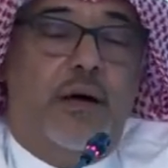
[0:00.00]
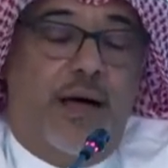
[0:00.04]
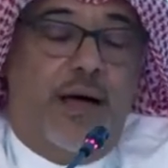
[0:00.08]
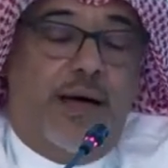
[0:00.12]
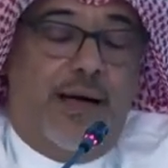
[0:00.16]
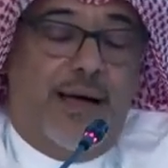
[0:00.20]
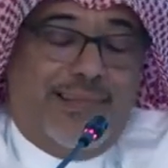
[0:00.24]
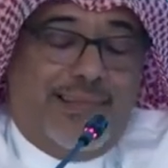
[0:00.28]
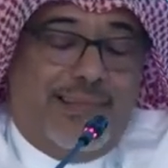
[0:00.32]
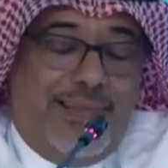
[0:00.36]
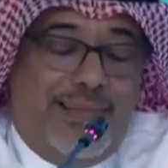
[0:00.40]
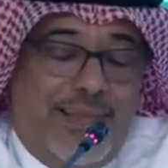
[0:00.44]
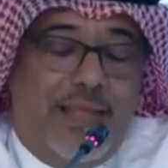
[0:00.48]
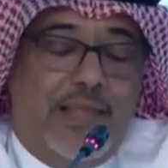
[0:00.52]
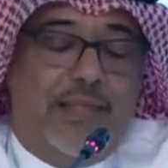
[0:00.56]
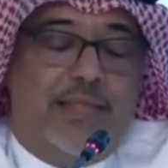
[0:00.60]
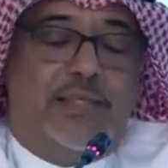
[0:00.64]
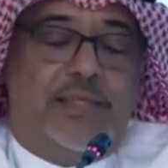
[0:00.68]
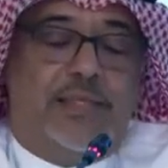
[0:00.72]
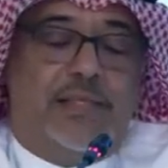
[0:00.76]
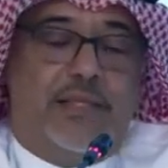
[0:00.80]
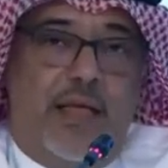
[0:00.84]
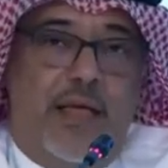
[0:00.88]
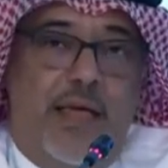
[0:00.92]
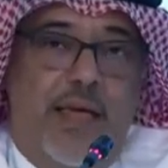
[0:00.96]
at
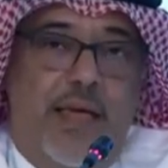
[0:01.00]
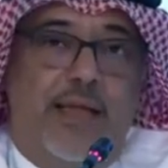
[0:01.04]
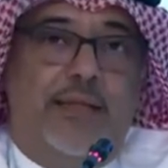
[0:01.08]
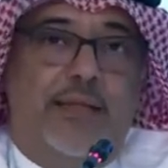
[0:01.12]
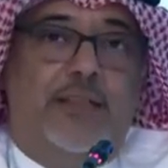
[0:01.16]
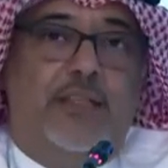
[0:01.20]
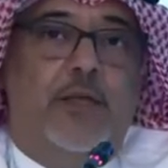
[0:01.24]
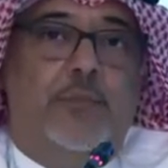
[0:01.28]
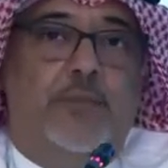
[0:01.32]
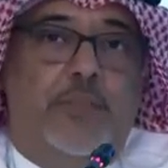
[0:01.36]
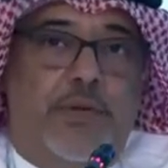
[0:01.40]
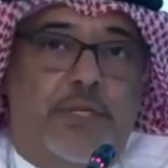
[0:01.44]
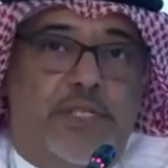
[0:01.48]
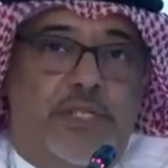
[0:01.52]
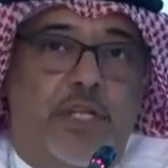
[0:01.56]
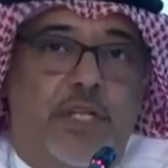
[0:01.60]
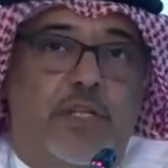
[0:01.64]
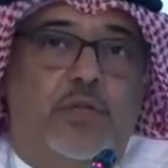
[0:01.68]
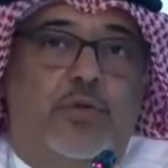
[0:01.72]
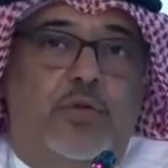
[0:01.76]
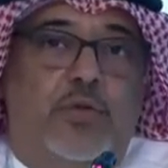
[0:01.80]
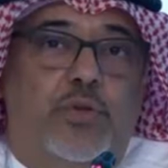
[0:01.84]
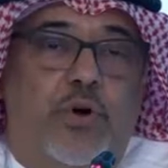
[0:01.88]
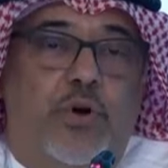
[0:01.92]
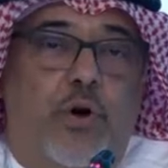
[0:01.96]
least 80%
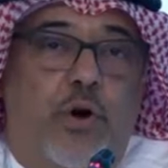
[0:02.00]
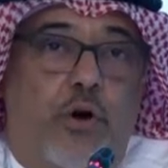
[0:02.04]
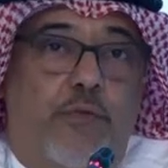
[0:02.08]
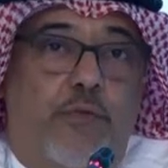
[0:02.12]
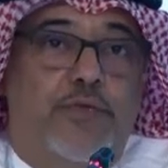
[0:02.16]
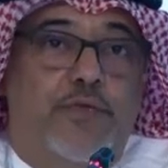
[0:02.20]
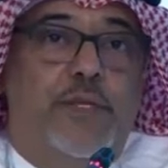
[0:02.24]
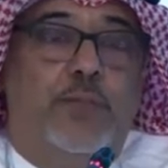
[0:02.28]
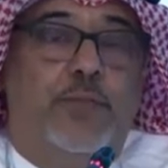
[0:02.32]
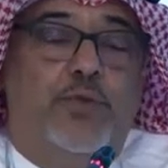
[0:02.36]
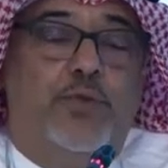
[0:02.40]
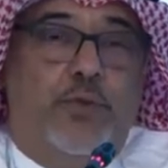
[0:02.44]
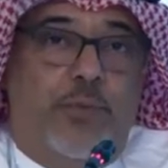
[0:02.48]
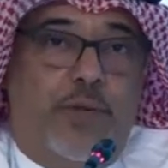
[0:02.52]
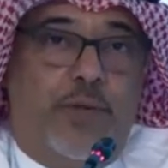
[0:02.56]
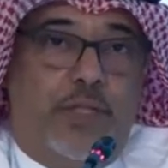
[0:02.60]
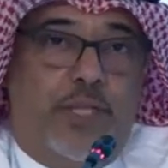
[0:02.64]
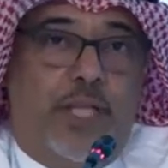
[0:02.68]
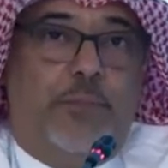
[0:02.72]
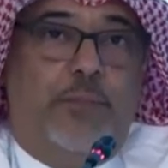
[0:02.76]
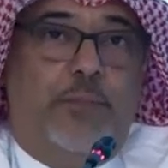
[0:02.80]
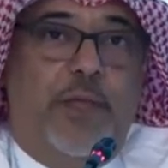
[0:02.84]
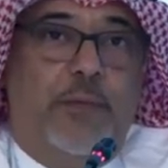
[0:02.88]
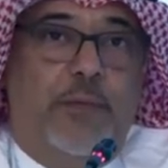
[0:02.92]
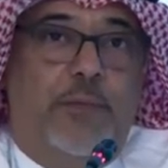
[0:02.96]
of
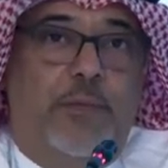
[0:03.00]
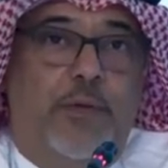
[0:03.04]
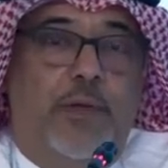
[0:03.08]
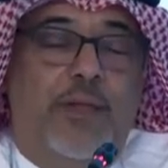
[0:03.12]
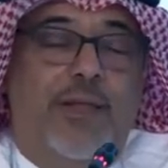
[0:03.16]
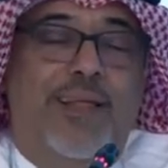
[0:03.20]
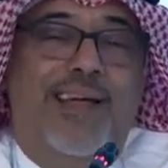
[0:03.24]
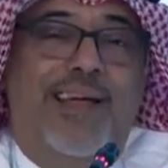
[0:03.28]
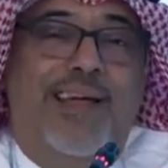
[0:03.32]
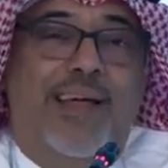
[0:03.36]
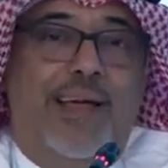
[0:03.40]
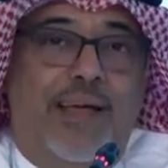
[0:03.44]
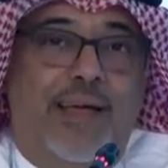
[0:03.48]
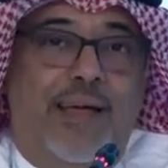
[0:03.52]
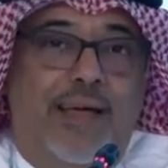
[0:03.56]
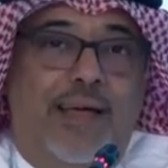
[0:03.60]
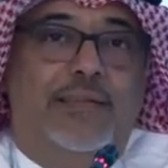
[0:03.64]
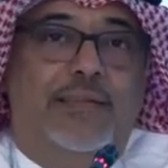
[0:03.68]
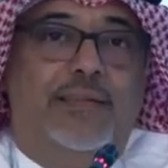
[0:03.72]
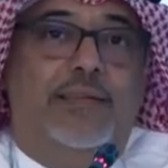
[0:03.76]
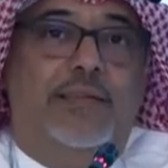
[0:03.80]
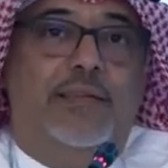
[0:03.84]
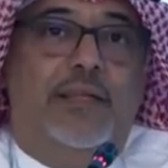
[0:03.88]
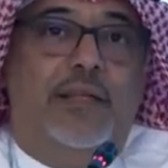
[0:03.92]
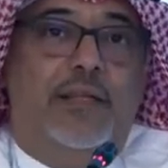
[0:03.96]
symptomatic people get
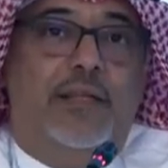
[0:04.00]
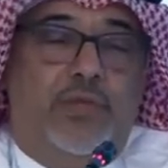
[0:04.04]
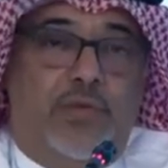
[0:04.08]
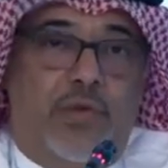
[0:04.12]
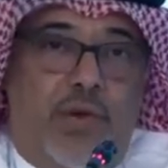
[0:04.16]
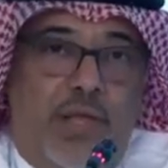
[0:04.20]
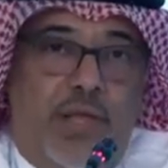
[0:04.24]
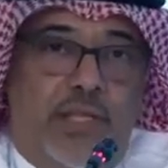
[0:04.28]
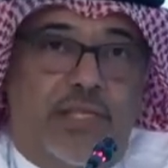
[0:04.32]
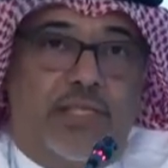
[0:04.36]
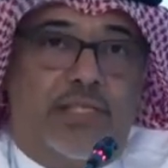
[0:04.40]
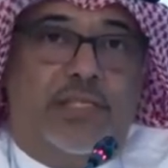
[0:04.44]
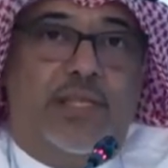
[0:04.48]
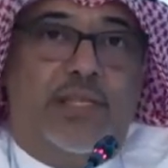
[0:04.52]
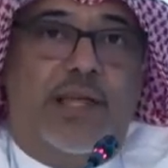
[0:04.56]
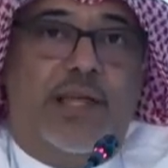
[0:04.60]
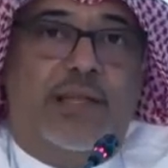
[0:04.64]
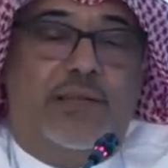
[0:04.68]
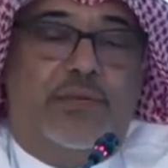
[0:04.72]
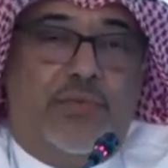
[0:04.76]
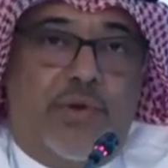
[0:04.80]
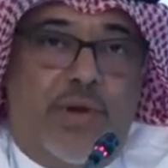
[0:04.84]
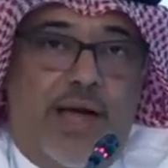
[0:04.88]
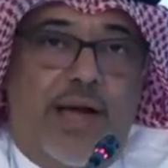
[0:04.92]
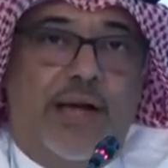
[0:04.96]
traced,
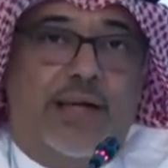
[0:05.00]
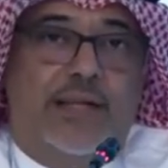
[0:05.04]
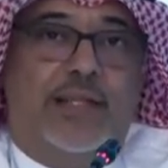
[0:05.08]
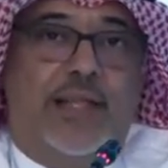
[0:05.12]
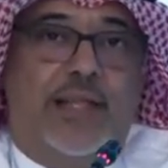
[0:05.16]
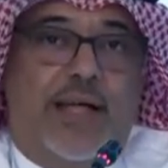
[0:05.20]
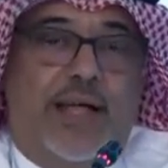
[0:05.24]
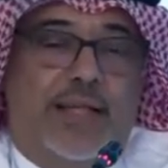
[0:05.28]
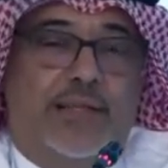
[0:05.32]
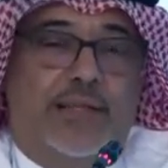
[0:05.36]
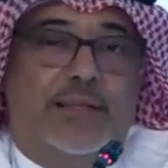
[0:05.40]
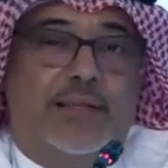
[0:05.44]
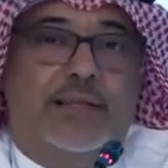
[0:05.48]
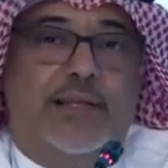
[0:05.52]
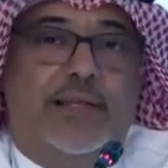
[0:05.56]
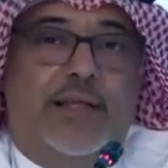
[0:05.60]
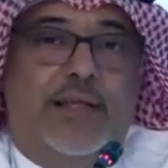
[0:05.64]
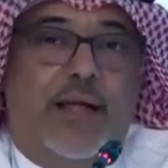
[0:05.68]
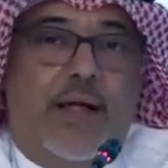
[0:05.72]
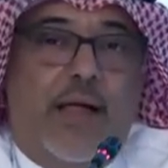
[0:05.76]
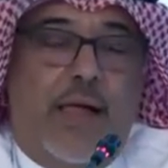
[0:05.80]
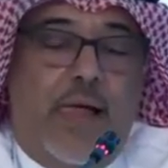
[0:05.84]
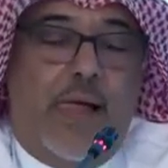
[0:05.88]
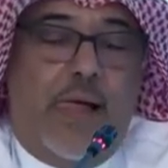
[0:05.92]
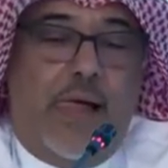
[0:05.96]
tracked,
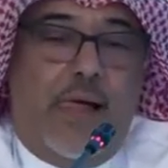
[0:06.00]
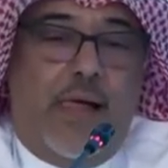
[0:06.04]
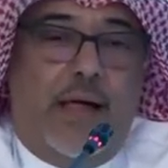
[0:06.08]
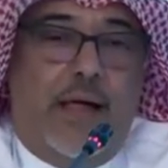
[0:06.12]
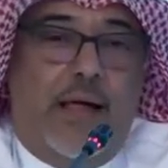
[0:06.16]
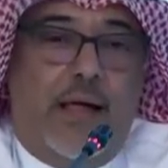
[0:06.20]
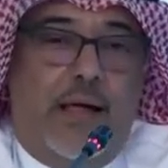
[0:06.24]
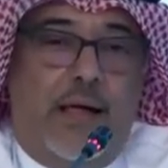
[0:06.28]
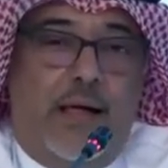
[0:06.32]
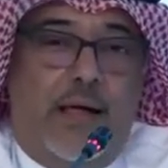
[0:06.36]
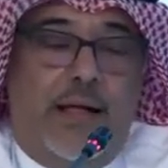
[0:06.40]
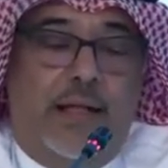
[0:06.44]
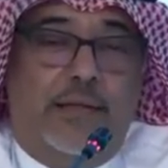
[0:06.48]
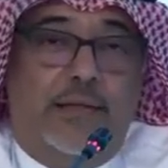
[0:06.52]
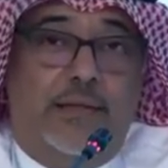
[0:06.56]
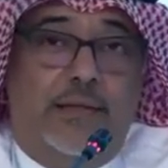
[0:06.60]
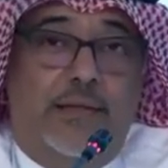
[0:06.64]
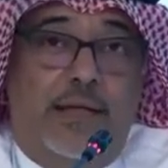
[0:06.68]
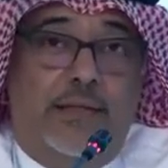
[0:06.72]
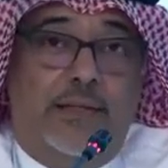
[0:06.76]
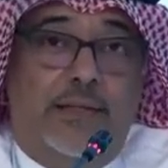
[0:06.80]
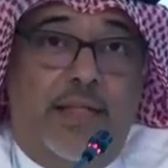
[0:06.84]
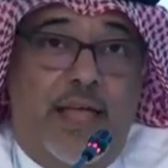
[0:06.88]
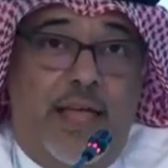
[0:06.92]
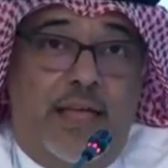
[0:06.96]
and
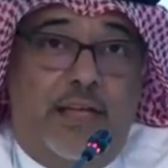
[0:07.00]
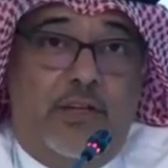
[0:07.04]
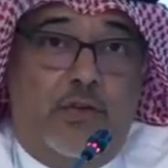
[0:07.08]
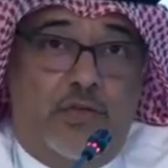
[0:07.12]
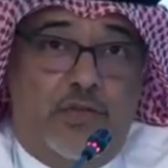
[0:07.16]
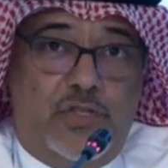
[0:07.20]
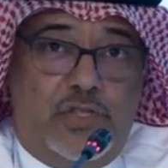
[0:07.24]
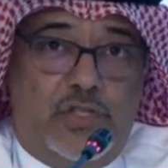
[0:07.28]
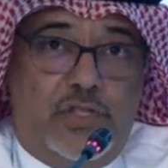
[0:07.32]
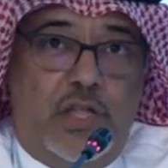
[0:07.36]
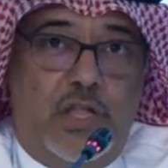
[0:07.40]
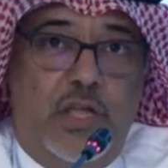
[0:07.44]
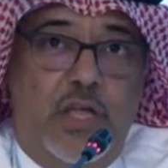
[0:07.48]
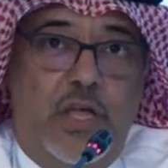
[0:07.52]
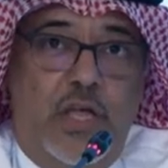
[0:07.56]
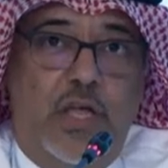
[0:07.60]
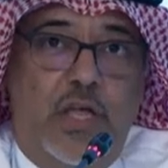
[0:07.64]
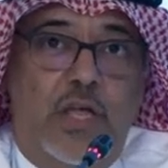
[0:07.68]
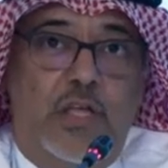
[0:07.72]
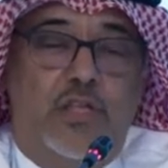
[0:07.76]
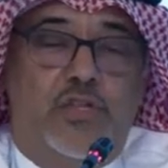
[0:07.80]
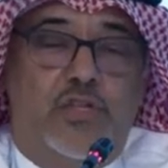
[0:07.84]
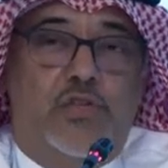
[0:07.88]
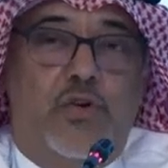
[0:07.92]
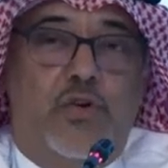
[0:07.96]
diagnosed.
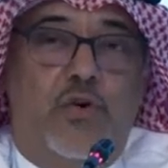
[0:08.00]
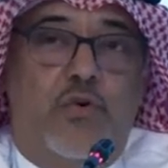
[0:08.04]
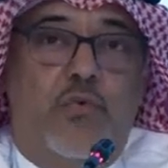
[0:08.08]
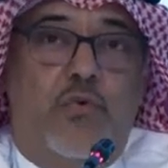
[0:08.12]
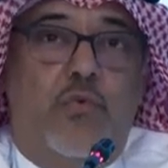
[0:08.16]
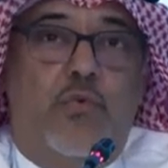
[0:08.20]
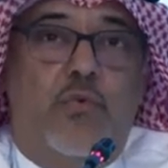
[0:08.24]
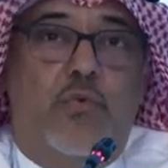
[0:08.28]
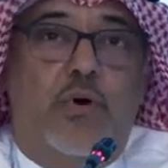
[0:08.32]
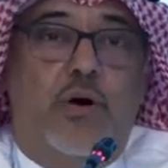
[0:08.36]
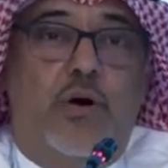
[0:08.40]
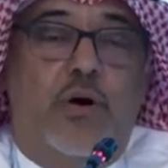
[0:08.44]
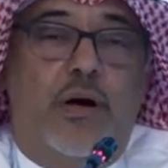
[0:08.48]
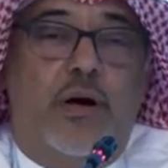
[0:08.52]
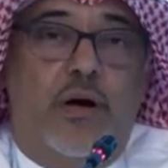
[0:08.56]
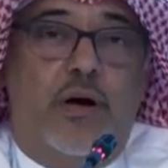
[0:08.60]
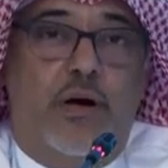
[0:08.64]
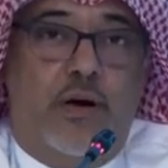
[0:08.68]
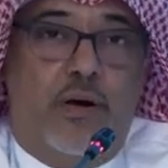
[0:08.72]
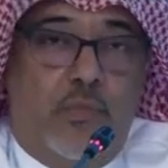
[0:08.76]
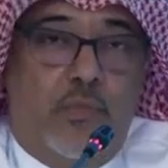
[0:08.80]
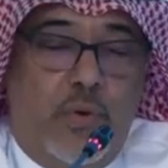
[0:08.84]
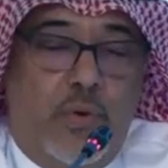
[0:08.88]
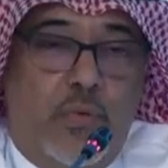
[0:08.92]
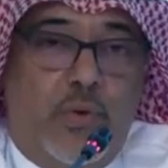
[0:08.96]
So
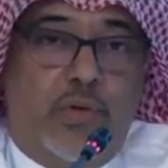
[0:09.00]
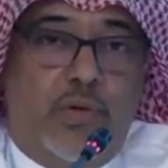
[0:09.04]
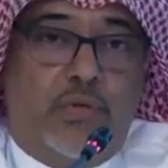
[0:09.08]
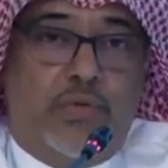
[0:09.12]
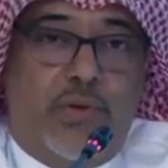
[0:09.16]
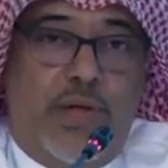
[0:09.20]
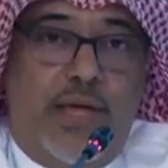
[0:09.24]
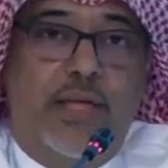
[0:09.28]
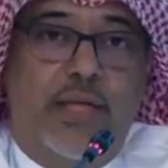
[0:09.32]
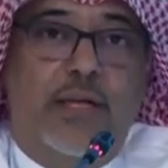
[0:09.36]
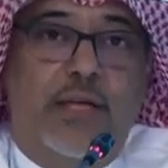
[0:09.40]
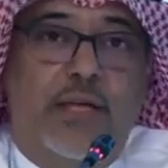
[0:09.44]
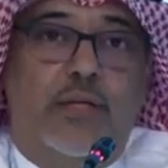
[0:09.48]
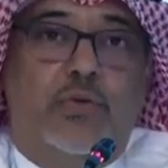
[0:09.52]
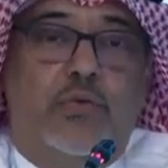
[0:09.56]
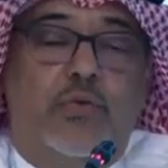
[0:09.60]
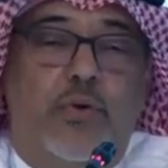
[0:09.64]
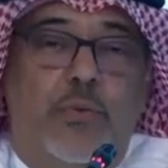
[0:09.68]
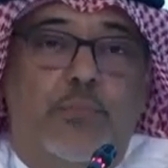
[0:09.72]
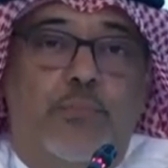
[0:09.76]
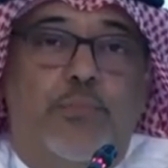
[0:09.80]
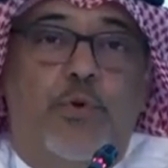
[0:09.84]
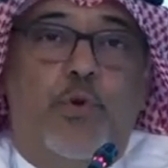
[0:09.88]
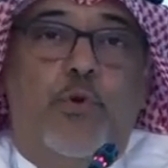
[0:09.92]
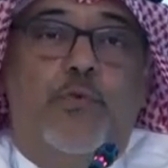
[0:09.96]
we were trying to
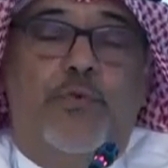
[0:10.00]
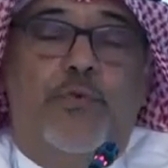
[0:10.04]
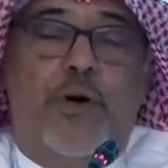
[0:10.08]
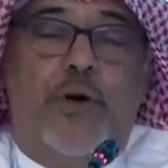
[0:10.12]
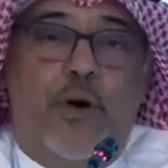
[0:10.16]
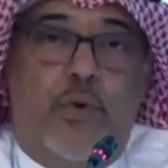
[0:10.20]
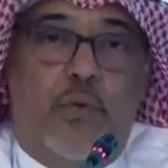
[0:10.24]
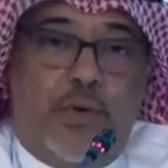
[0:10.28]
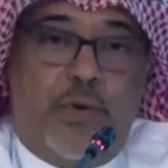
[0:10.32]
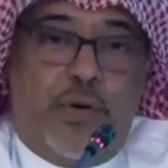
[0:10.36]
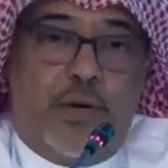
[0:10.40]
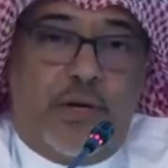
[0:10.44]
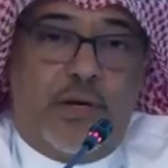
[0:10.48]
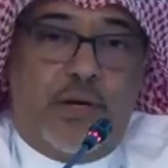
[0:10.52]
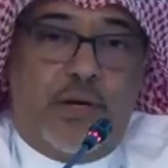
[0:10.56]
improve our